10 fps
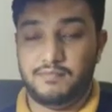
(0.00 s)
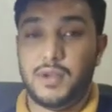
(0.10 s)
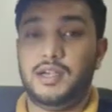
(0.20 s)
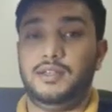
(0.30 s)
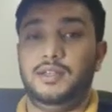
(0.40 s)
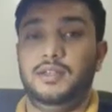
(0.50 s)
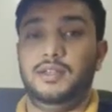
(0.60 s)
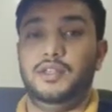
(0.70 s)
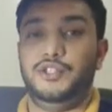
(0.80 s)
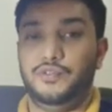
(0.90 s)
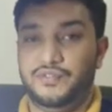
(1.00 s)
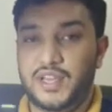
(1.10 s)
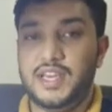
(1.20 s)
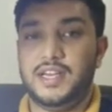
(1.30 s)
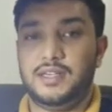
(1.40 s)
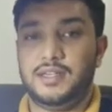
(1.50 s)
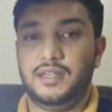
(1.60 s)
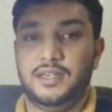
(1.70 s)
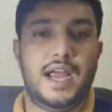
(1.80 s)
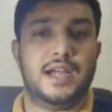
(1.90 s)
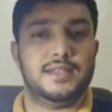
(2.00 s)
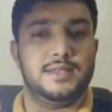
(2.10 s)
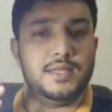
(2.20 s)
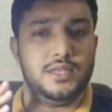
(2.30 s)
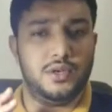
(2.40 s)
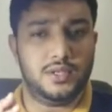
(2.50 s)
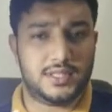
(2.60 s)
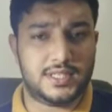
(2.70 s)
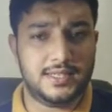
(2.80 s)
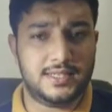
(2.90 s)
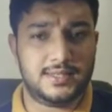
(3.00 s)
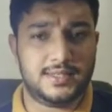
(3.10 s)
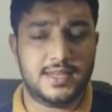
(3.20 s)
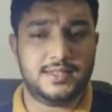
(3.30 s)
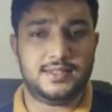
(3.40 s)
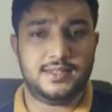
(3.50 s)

but you feel it. That is in your senses,